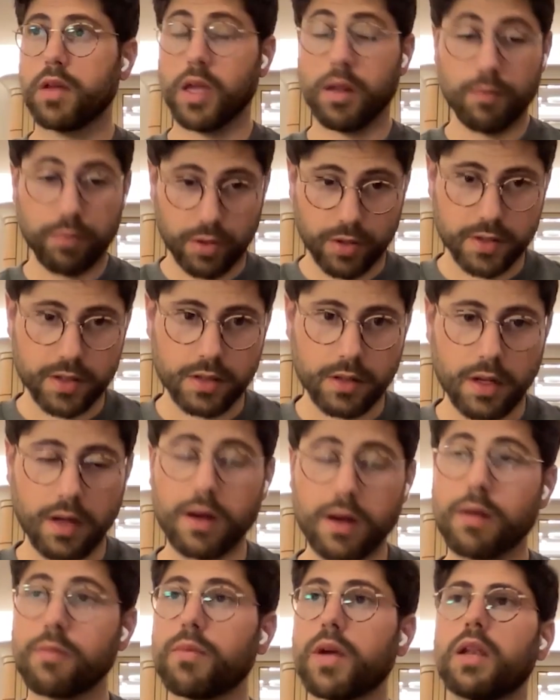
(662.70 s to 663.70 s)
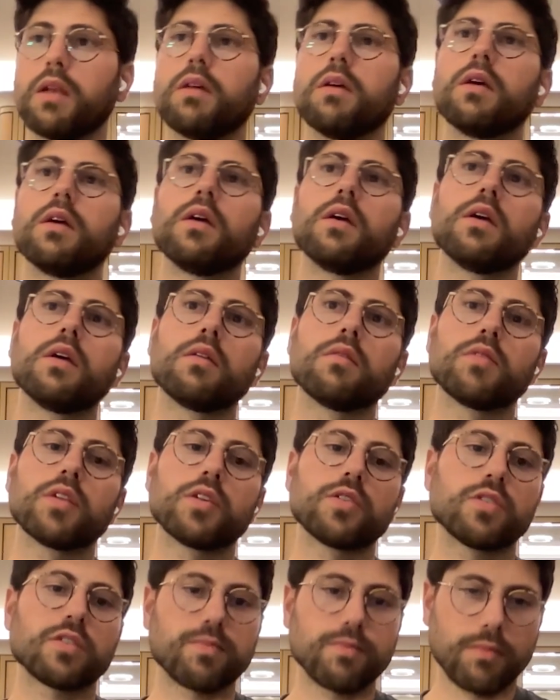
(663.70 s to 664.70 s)
in person, and I met,
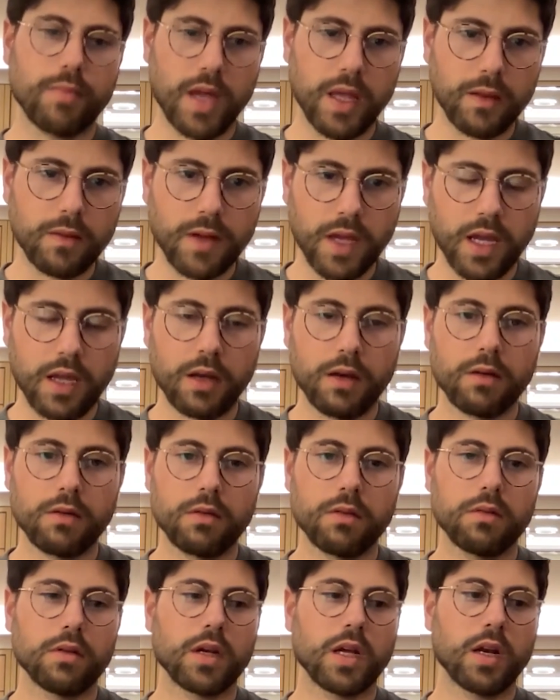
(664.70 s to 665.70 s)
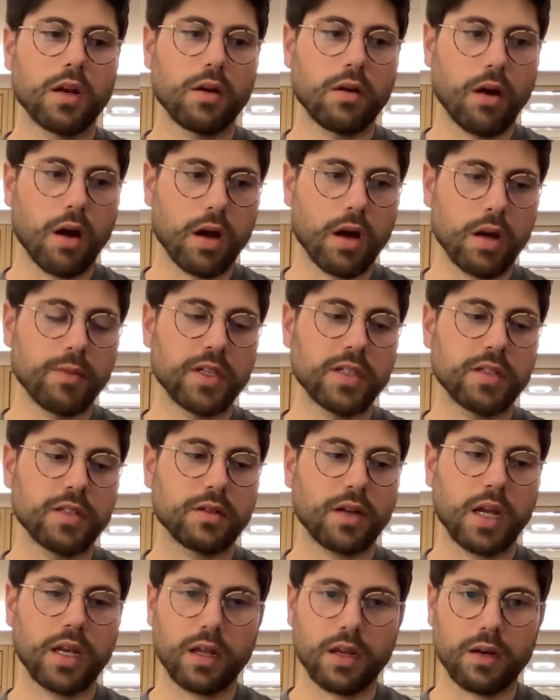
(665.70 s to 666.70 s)
that just maintain an
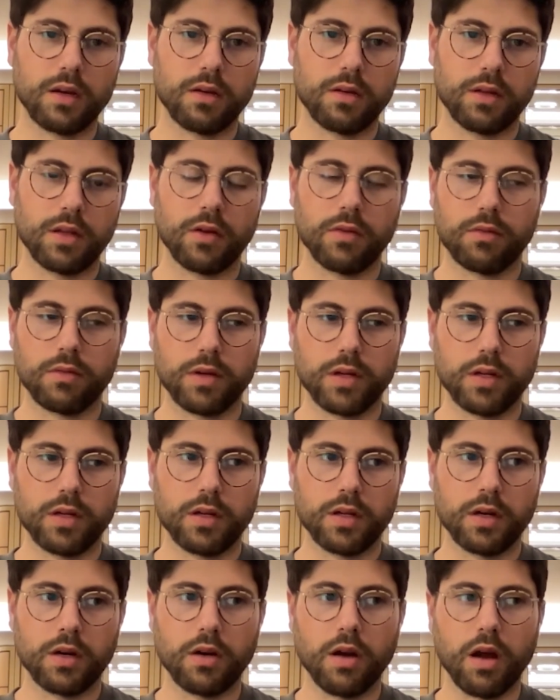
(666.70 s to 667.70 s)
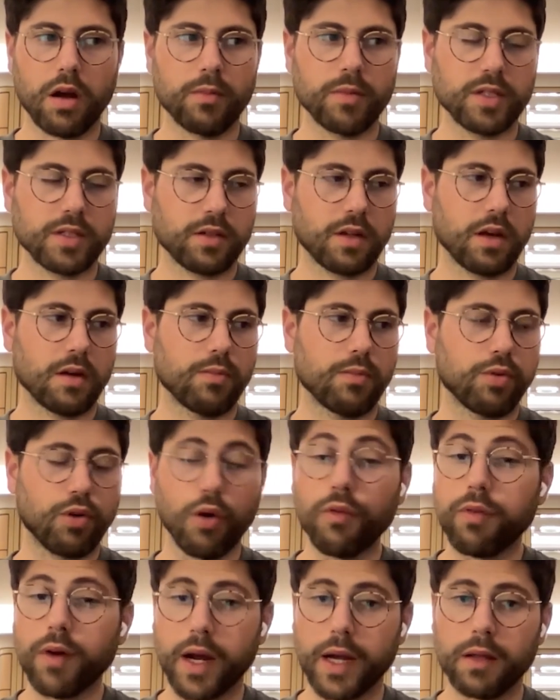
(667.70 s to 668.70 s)
anonymous ident- you know, an anonymous kind of
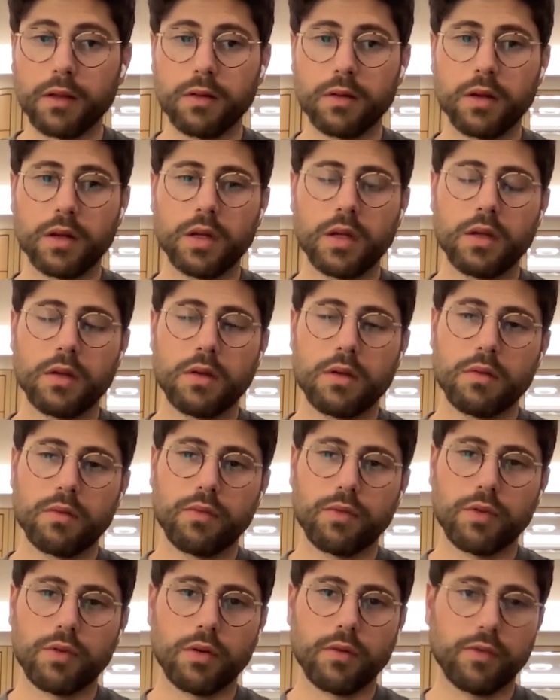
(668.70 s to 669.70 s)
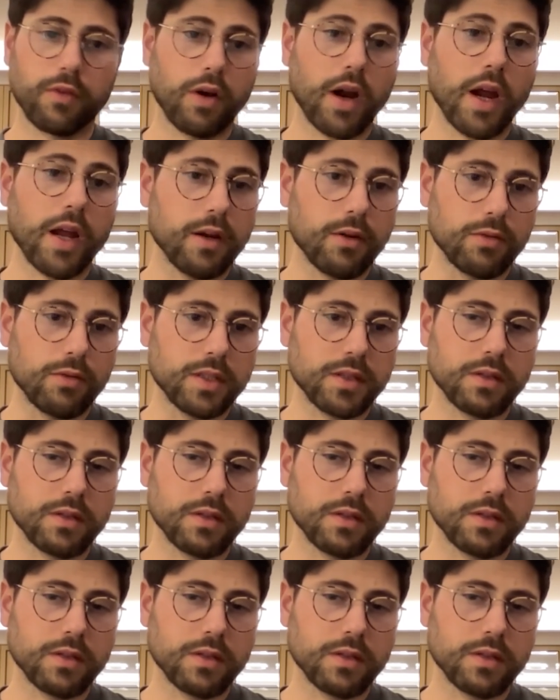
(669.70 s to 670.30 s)
profile for a variety of